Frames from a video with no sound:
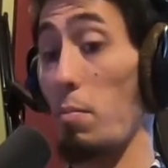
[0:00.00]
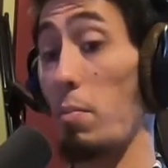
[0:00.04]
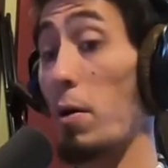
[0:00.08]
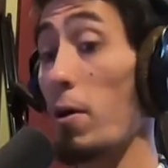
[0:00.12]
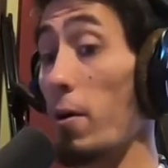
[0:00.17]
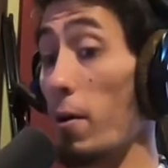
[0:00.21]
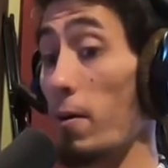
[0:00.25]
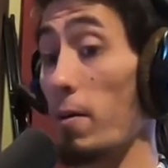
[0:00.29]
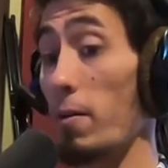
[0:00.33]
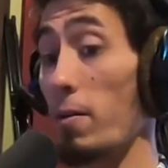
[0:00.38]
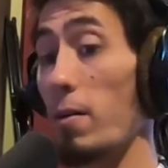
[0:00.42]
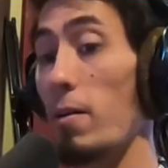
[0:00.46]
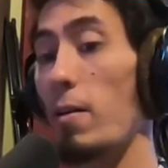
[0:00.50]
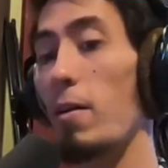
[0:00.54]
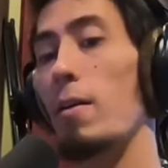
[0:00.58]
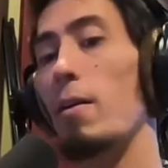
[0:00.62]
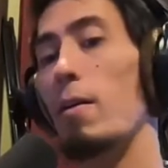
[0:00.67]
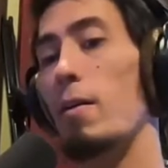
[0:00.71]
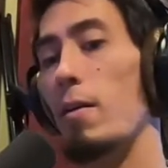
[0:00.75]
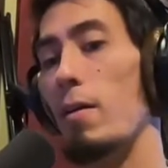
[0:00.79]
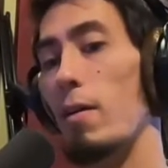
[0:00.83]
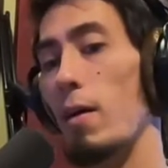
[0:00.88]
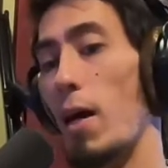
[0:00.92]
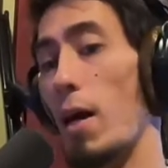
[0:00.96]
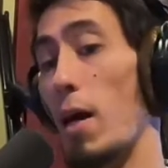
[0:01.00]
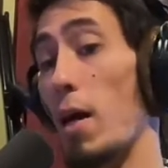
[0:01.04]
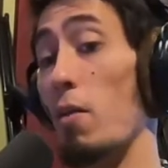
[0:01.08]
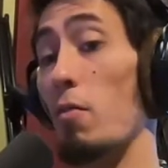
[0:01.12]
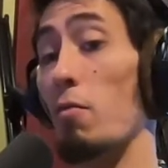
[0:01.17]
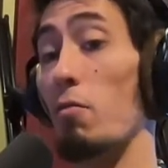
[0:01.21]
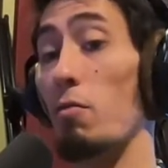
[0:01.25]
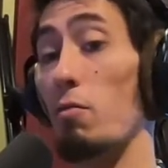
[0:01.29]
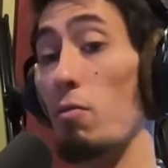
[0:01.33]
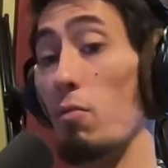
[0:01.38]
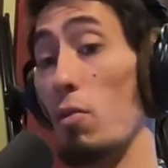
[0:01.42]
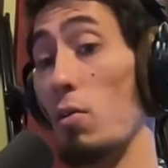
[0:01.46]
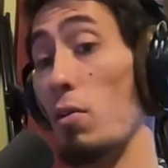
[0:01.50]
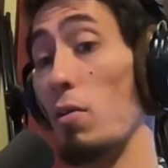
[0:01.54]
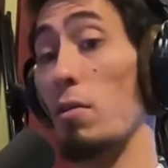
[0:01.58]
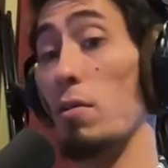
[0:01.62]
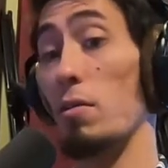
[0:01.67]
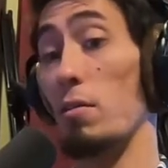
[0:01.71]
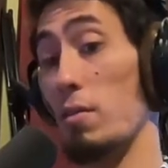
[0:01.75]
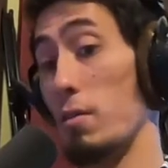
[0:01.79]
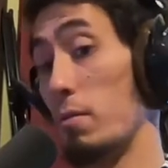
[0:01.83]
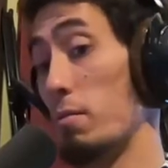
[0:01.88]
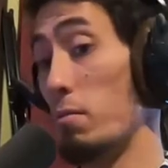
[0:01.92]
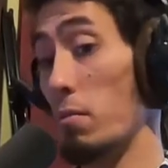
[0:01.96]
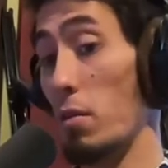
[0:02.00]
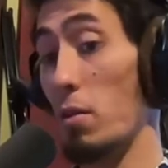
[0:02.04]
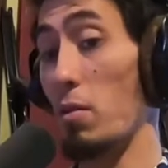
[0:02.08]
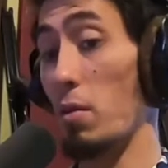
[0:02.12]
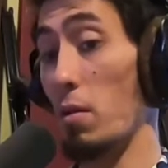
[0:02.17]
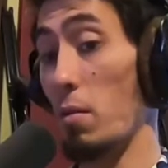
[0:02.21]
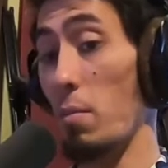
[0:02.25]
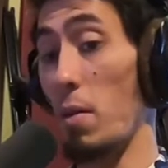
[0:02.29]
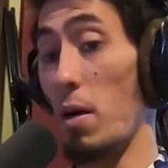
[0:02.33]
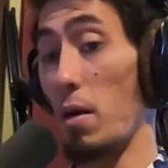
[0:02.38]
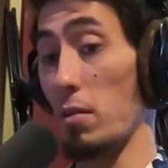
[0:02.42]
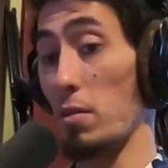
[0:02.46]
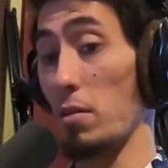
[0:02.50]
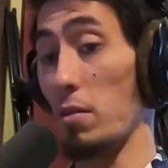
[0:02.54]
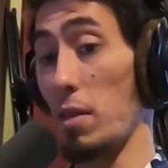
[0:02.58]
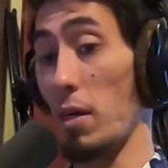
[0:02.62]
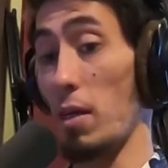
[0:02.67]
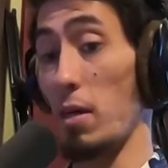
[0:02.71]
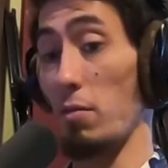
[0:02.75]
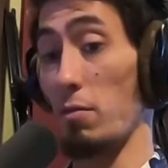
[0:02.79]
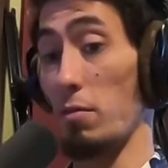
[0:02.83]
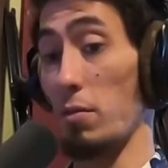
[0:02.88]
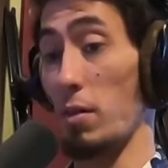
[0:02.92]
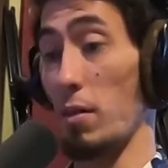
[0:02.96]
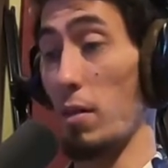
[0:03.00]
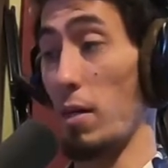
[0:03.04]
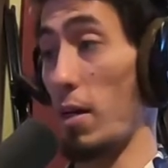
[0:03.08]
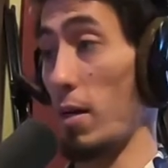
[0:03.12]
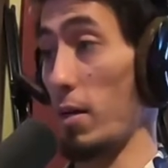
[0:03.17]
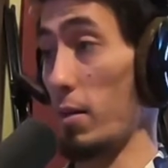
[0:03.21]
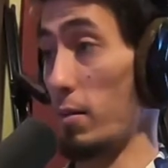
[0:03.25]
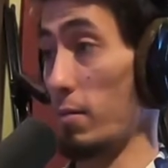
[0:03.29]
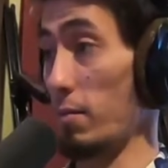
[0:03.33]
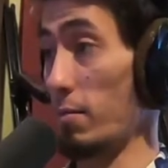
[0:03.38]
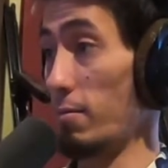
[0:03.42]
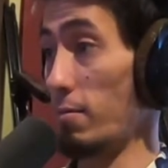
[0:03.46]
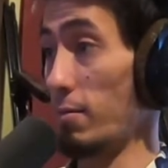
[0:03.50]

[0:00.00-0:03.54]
But I have learned a good amount of stuff and have